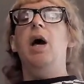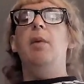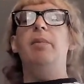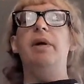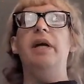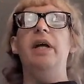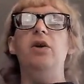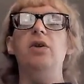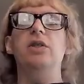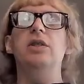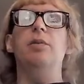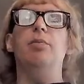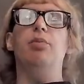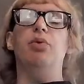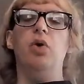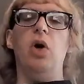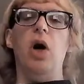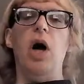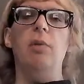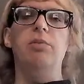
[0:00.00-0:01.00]
But here's the
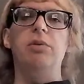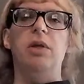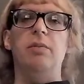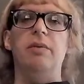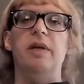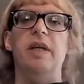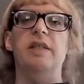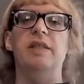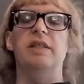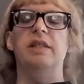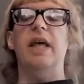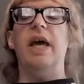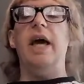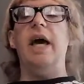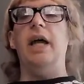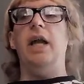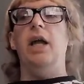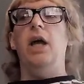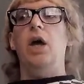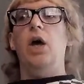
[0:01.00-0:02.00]
problem: is
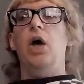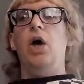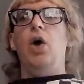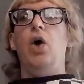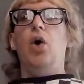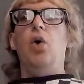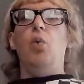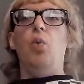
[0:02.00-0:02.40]
that